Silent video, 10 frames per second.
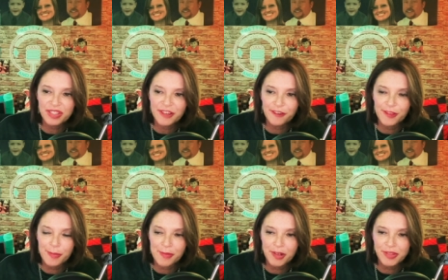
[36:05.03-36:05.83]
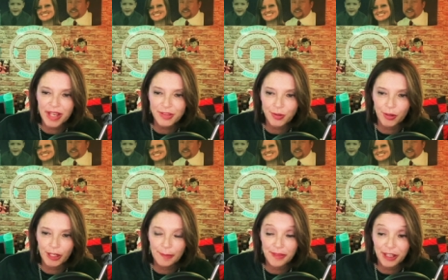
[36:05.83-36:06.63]
different than most guys growing
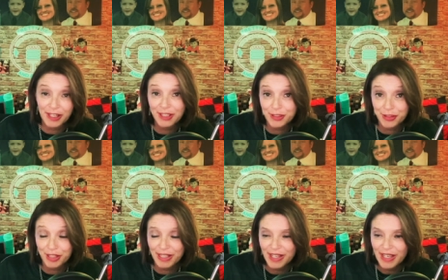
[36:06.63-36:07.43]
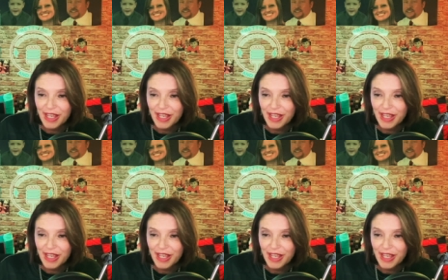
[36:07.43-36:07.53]
up in the country,